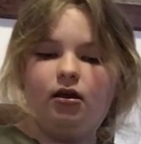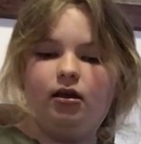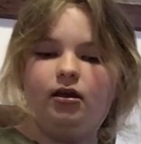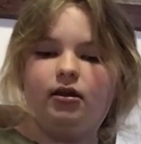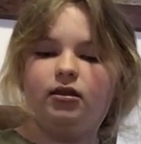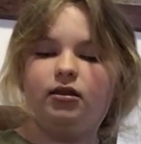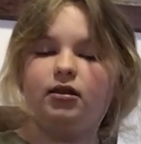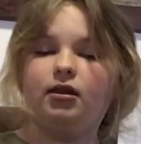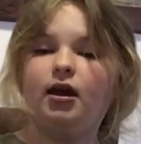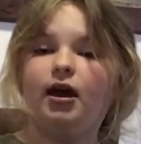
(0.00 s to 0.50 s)

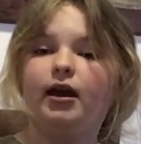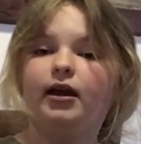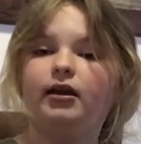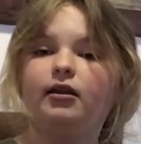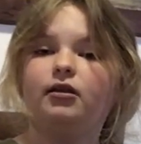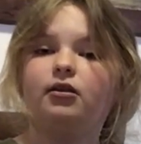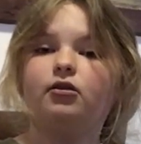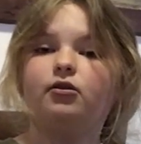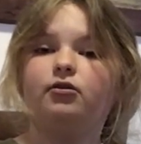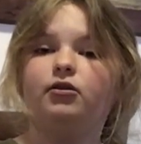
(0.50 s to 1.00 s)
It's sky,
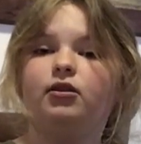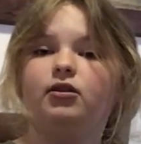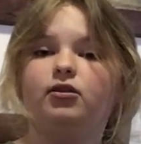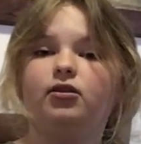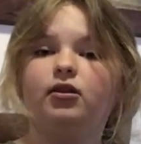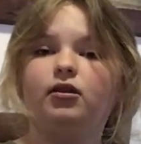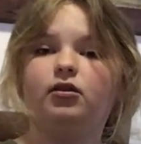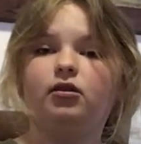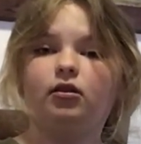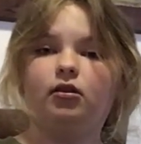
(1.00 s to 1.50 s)
and so does
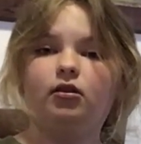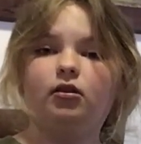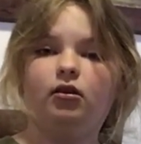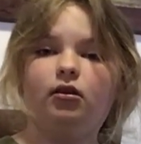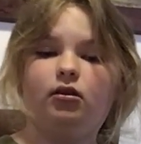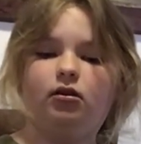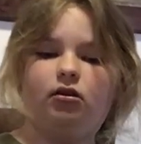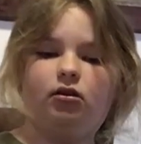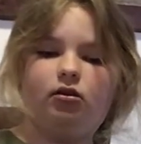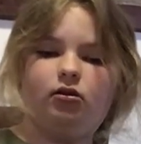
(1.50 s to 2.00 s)
this,
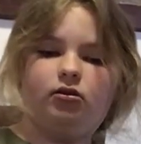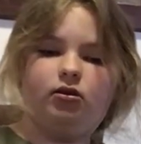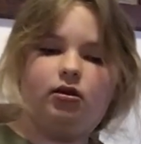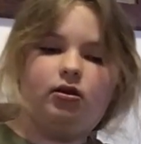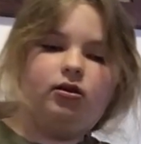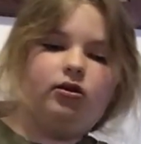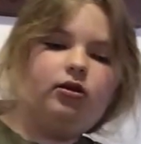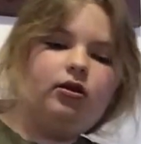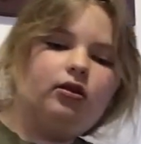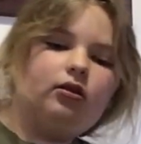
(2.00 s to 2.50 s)
and so
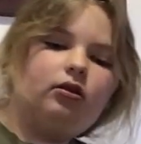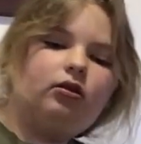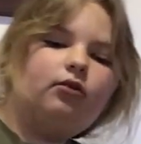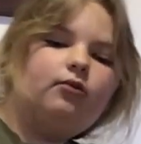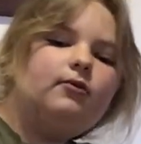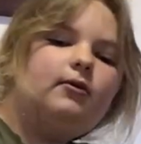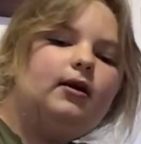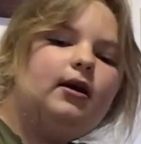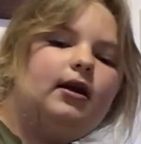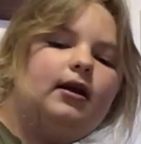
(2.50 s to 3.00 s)
does this
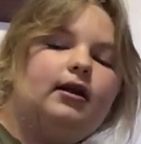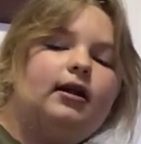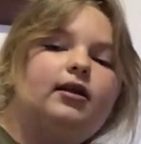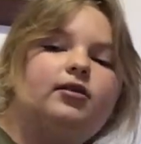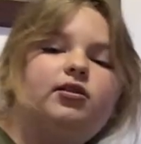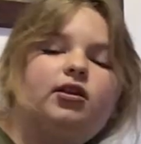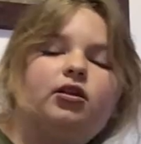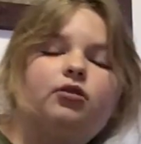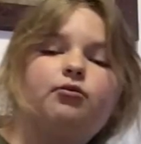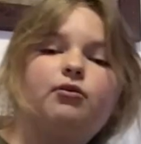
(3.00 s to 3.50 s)
one,
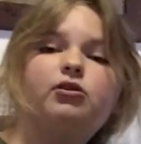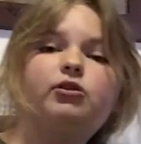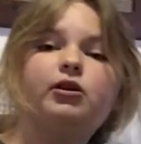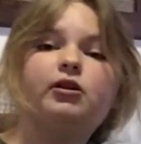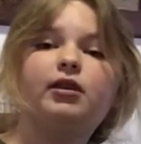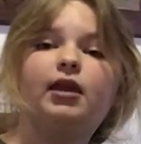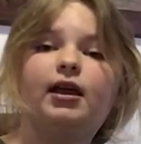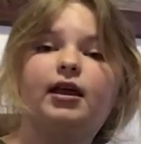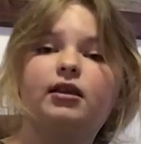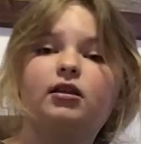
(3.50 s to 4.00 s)
and this one
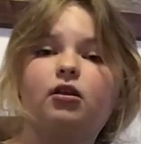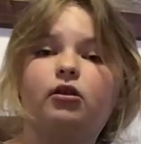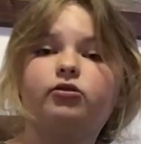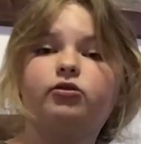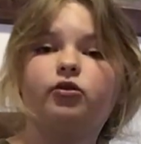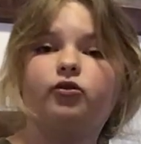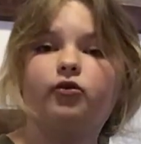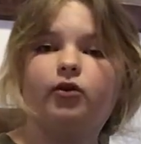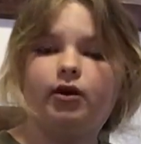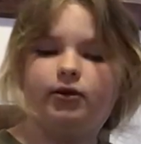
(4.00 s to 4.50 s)
looks like it's
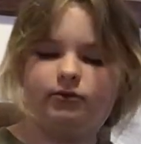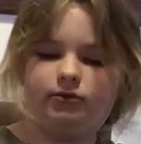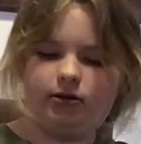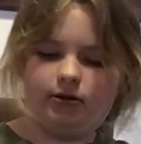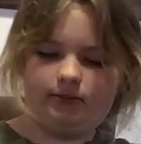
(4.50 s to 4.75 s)
on the ground.